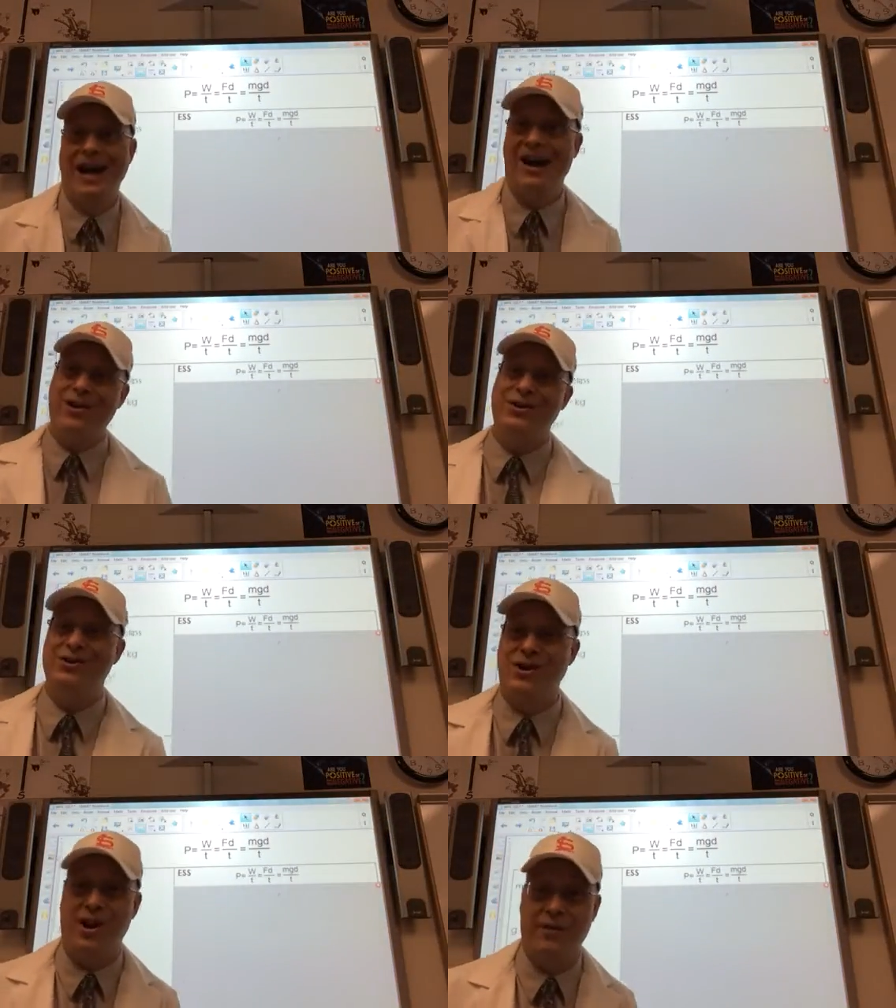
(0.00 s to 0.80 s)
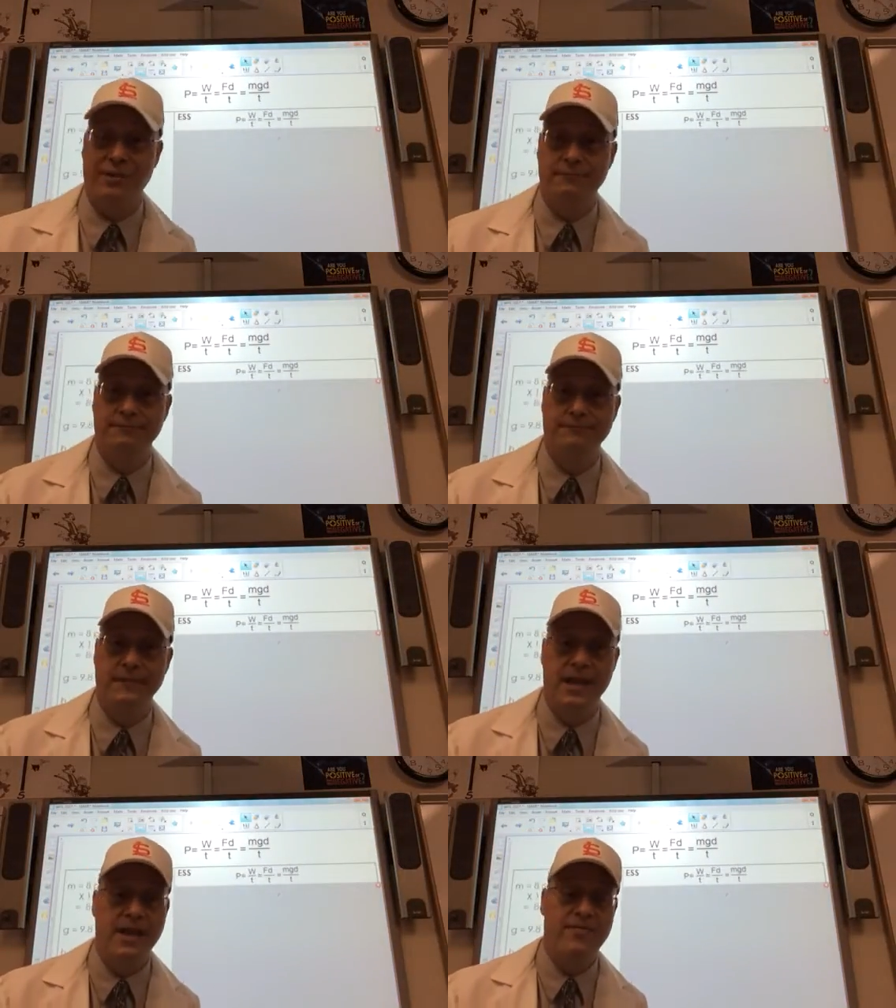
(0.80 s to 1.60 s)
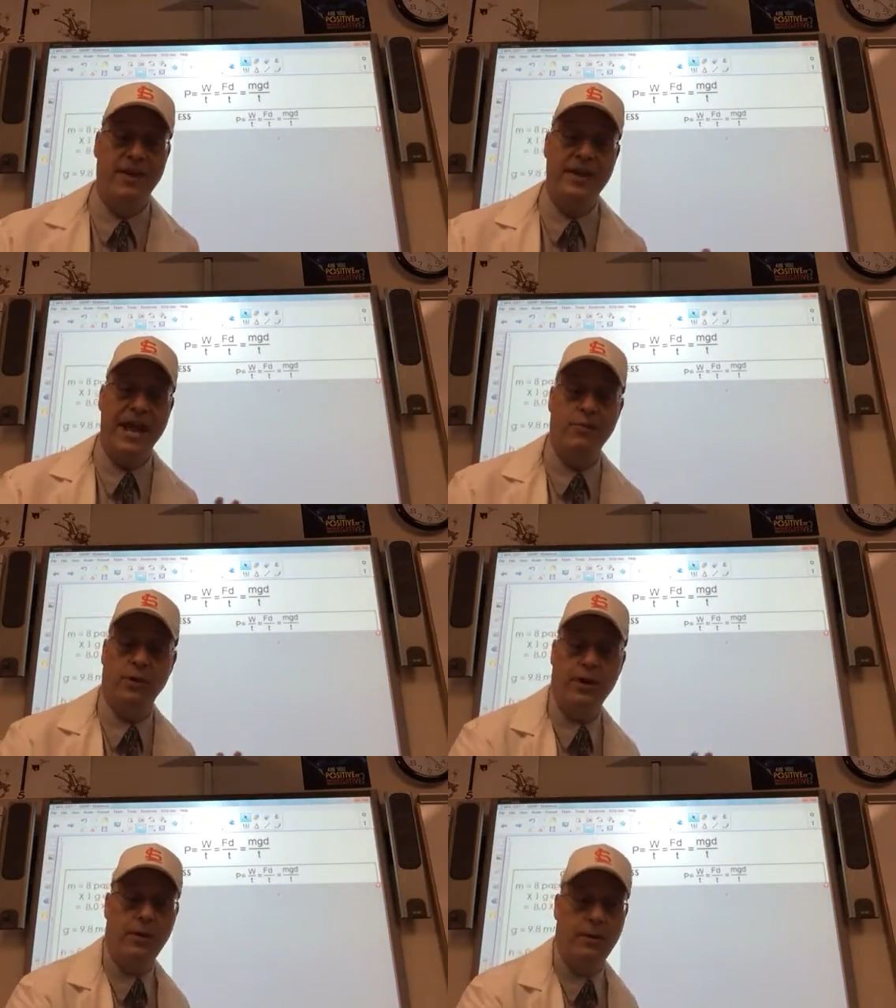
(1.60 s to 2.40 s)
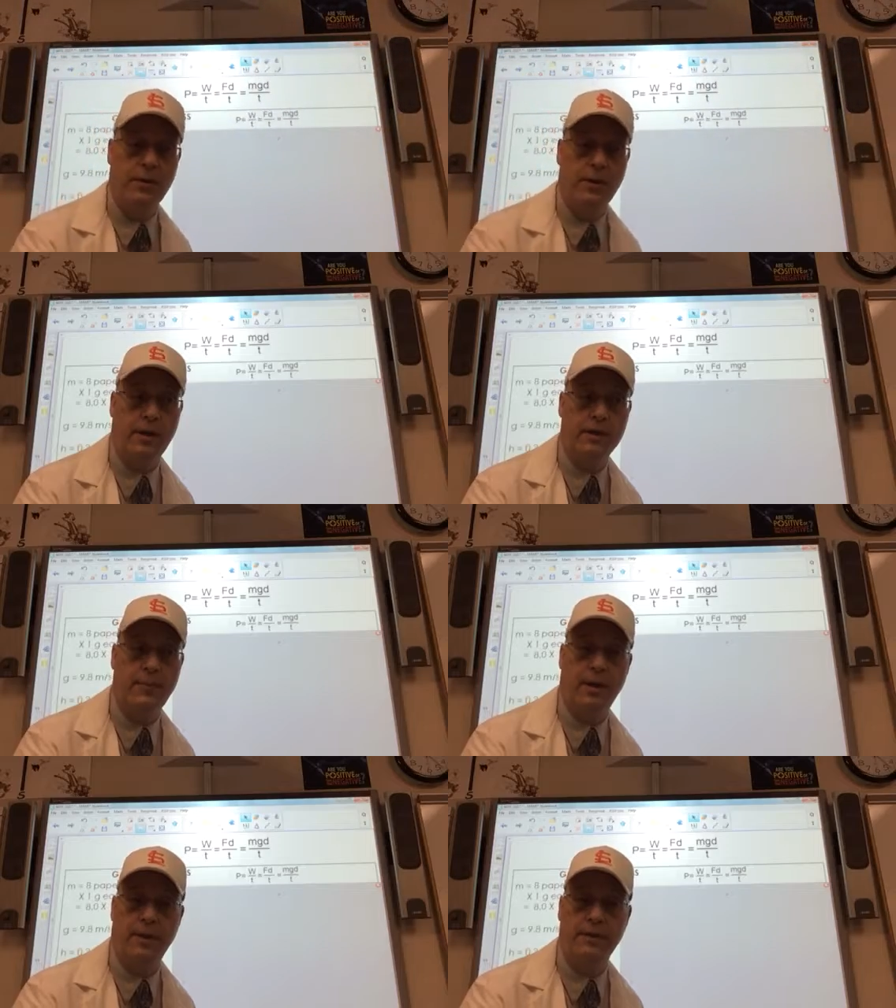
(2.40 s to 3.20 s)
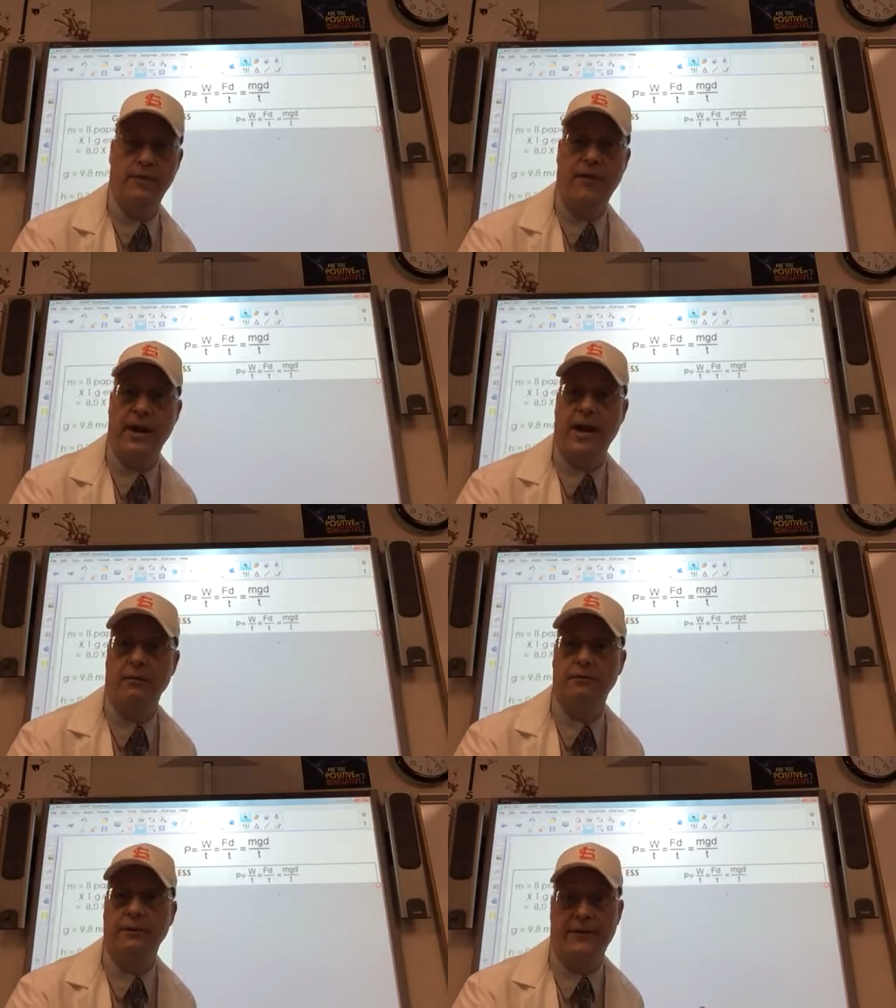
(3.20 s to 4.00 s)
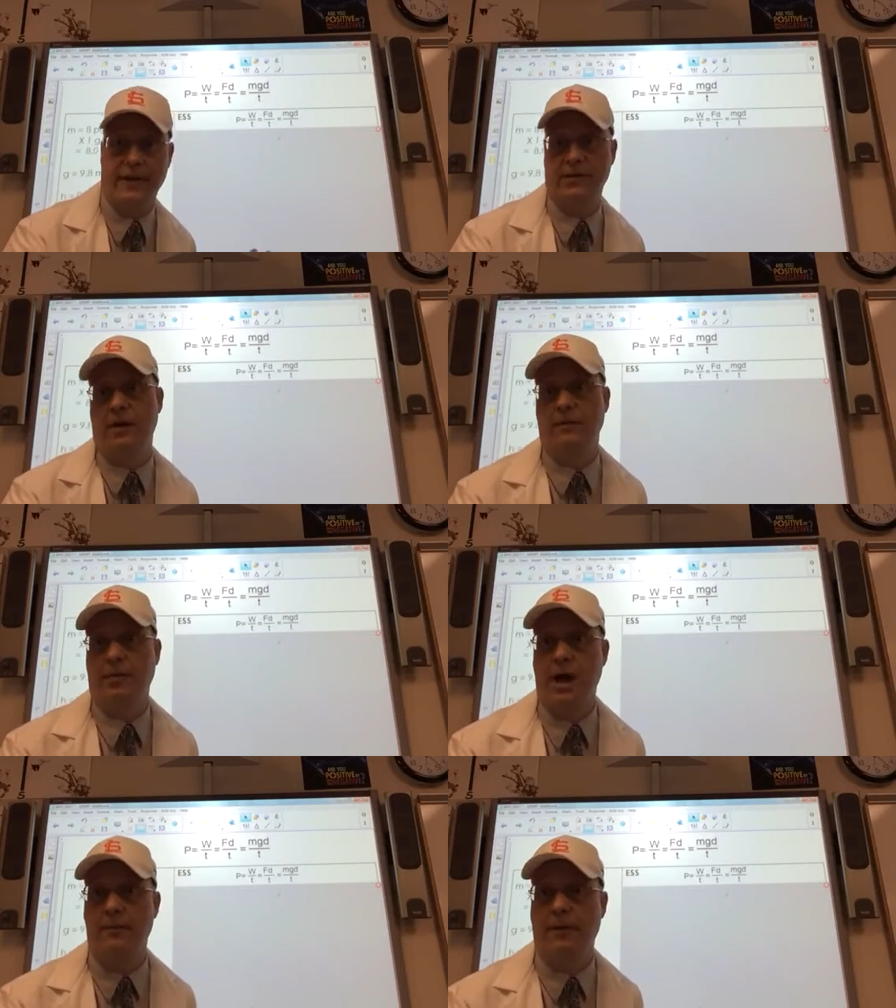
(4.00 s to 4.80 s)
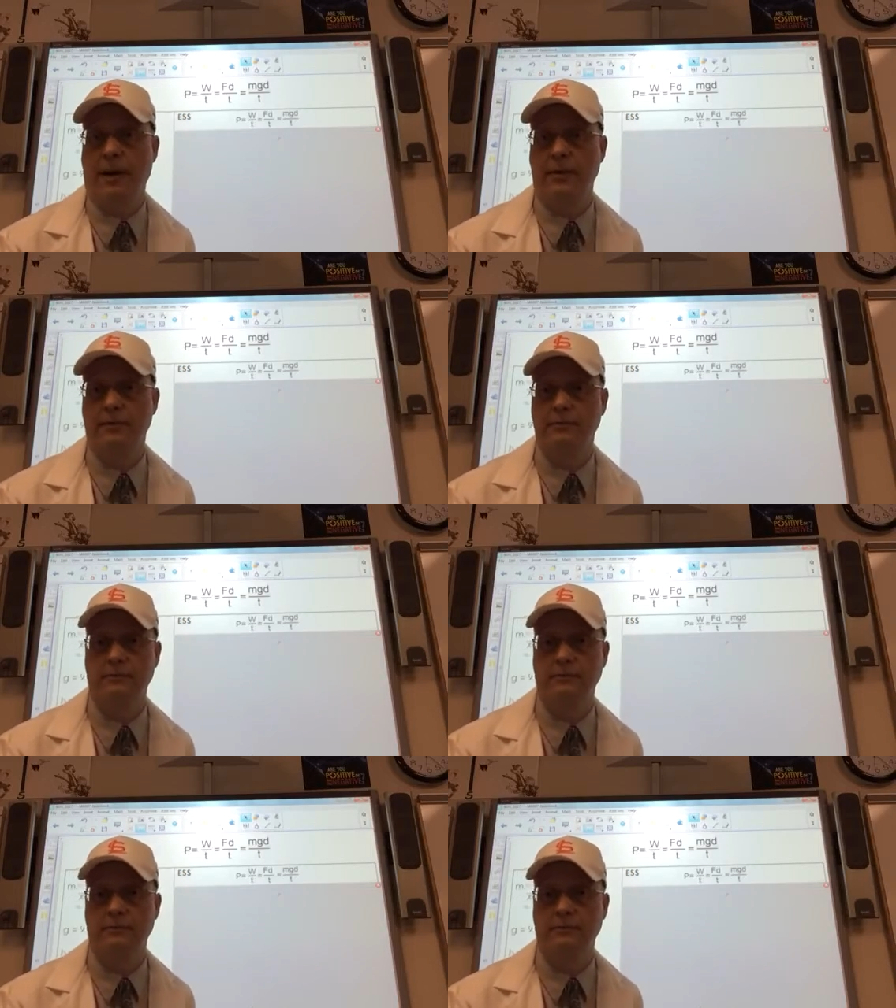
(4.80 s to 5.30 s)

how they're going to solve it. Then they had to run their experiment to find out if they solved the problem or not.